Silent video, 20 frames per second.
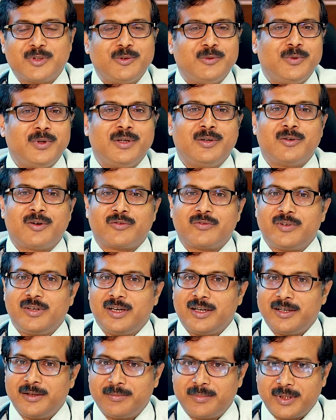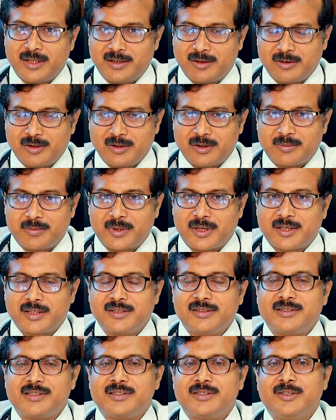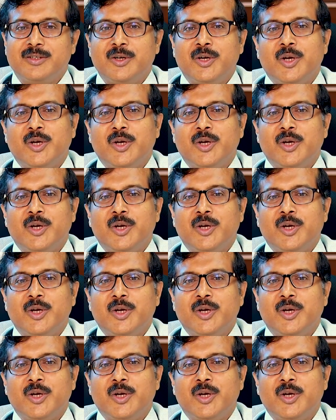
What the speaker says: We will not feel any pain during the operations.